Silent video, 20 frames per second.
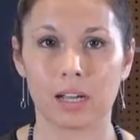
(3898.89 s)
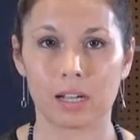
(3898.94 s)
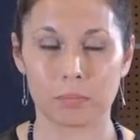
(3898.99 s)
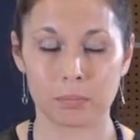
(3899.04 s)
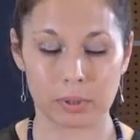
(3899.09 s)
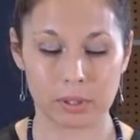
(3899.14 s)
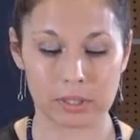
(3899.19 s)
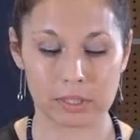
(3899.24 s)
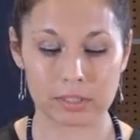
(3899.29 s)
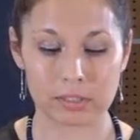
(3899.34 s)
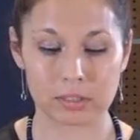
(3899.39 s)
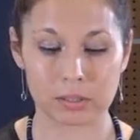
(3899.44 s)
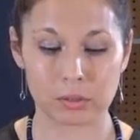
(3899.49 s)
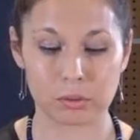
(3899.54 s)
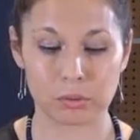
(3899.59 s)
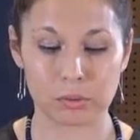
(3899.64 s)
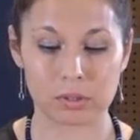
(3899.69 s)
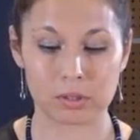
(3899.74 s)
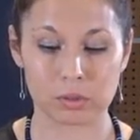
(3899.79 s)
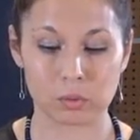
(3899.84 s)
put
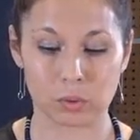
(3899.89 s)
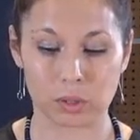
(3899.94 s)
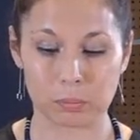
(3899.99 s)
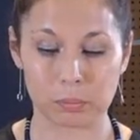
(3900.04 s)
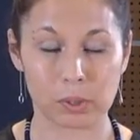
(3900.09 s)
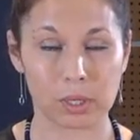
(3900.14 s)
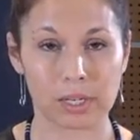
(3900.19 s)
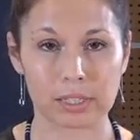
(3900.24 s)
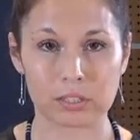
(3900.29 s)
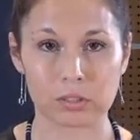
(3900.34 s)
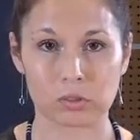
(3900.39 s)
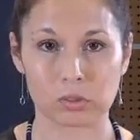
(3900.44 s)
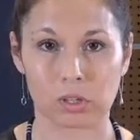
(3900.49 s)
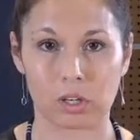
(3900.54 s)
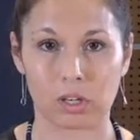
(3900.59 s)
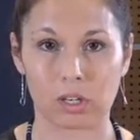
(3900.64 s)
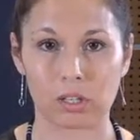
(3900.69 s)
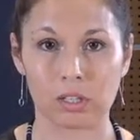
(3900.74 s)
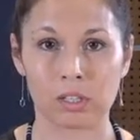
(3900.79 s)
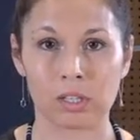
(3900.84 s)
into the door prize
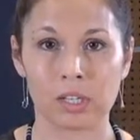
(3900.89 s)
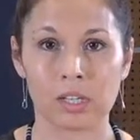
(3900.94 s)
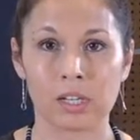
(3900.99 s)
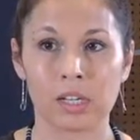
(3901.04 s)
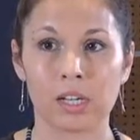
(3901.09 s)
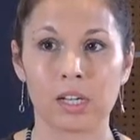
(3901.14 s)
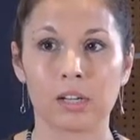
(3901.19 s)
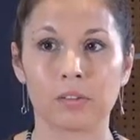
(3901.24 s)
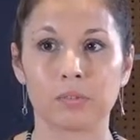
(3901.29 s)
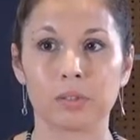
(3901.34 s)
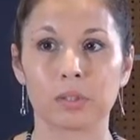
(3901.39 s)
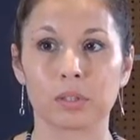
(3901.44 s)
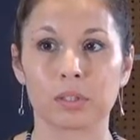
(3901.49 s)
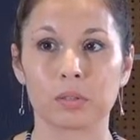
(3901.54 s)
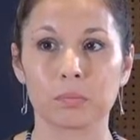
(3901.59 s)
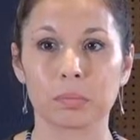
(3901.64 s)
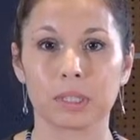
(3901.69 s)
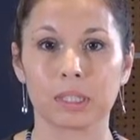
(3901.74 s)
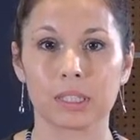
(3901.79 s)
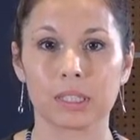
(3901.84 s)
draw, if you could
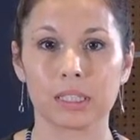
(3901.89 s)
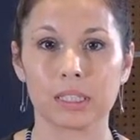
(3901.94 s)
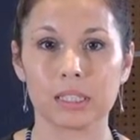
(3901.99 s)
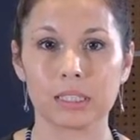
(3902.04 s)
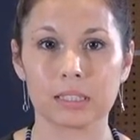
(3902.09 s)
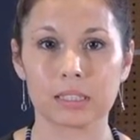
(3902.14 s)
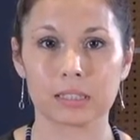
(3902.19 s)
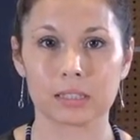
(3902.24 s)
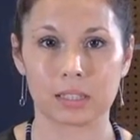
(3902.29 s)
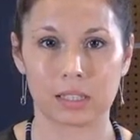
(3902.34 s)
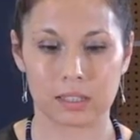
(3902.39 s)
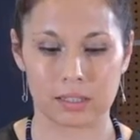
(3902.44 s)
please